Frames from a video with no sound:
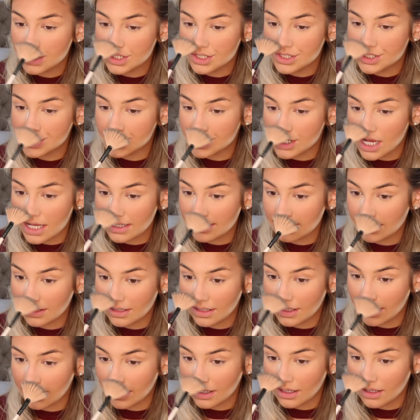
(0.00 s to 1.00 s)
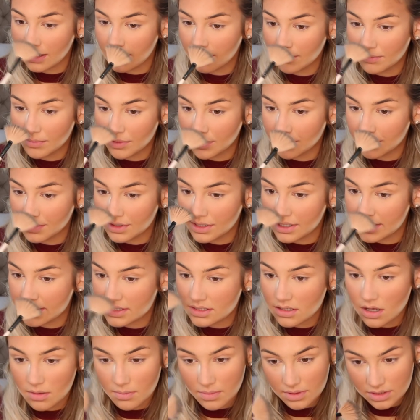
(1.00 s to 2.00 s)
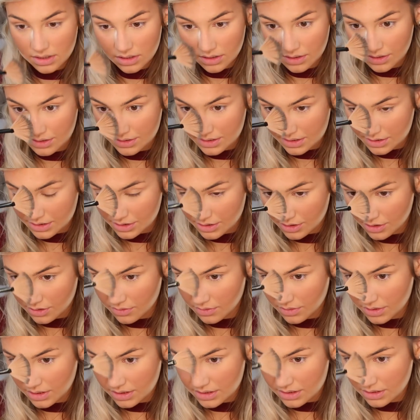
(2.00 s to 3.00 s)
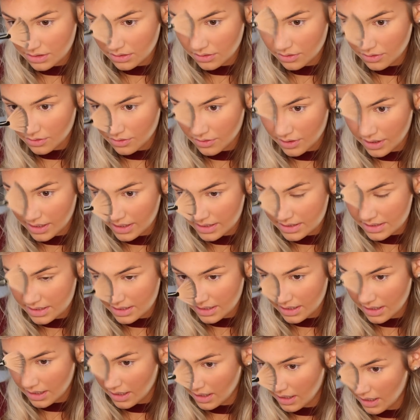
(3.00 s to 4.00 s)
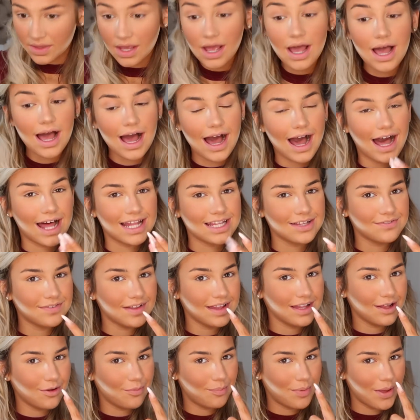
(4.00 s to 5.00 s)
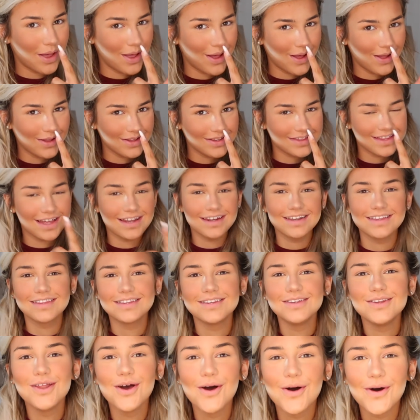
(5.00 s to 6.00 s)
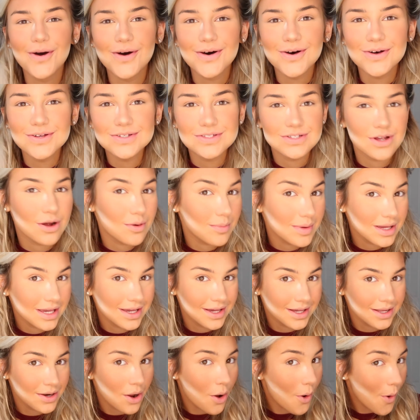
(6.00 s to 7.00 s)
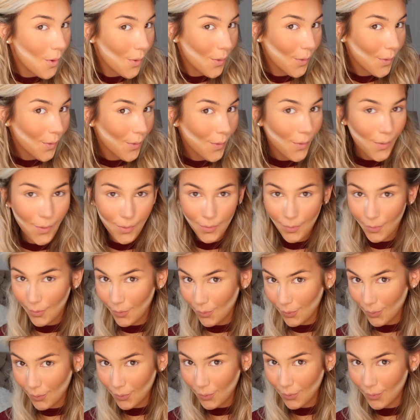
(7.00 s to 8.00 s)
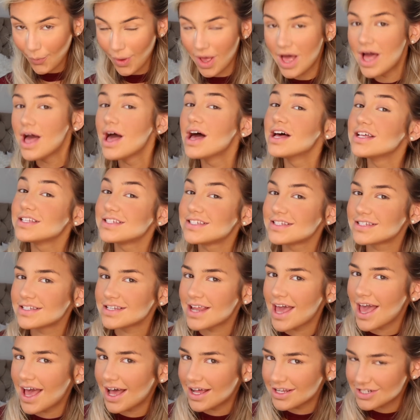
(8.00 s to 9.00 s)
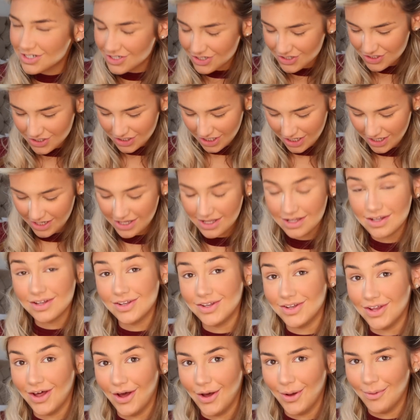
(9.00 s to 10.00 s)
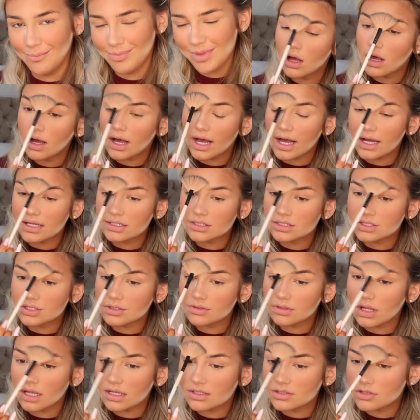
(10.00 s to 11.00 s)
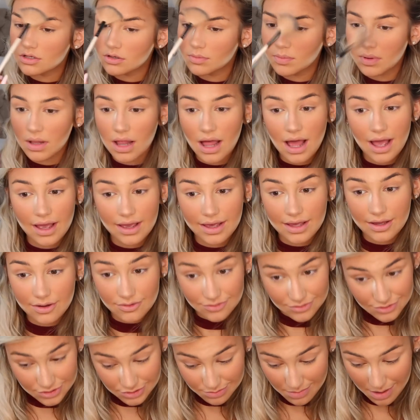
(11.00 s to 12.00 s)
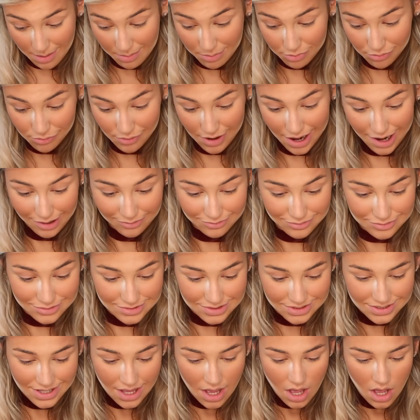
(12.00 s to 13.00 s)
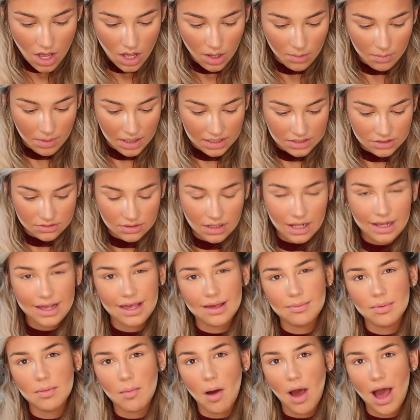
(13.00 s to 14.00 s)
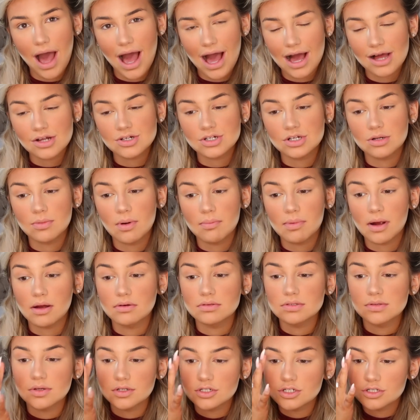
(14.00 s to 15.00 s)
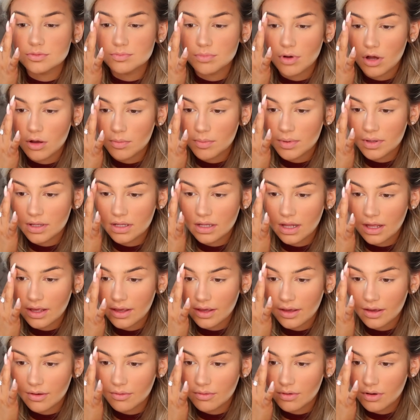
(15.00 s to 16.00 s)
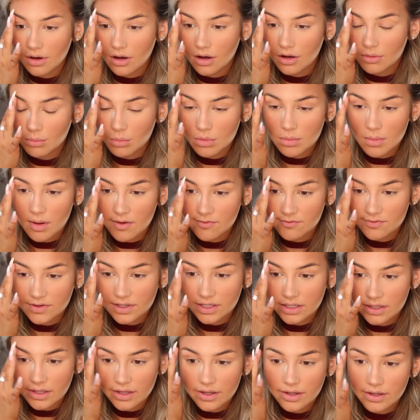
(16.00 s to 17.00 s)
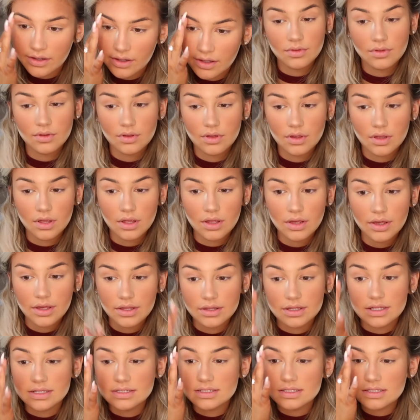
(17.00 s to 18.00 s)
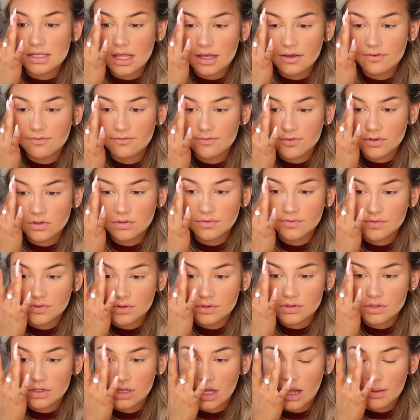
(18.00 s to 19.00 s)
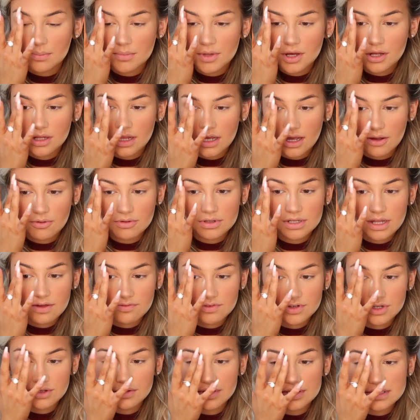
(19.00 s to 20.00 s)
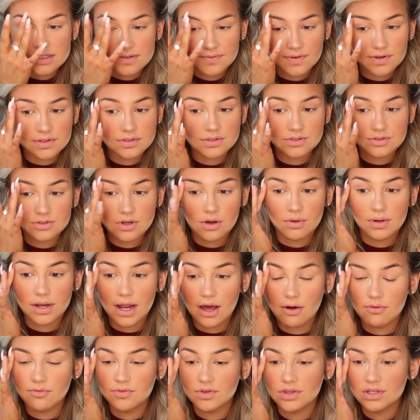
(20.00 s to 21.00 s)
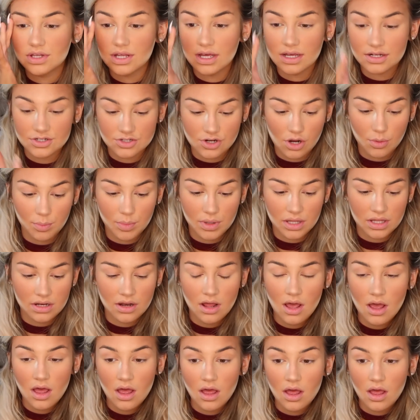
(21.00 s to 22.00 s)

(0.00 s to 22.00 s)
gently put this on my nose. I don't want it to look crazy. I love the little pearl at the end of the nose, you know what I mean? Snatched. No. I do like to apply it under my brows, but I do like it a bit more harsh under my brows, so I just pop it like on with my finger. This is like full glam though. Like I would never do this if I was just going out for the day shopping,